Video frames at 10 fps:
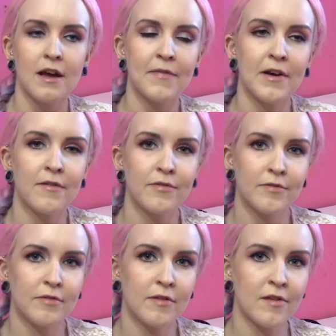Now
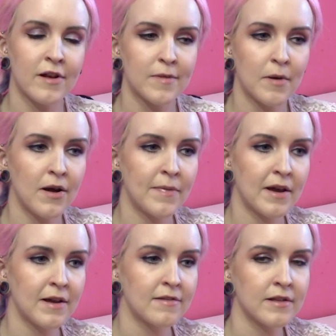the science behind
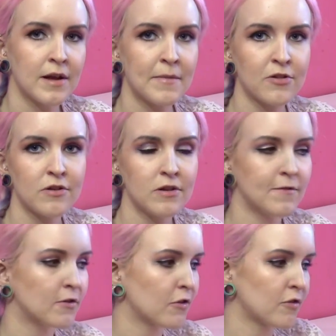that is, now imagine you've
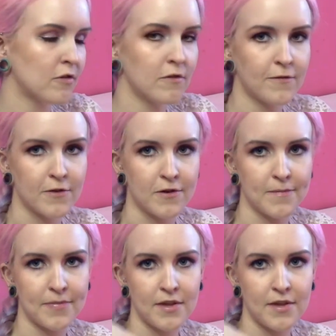got a strong foot,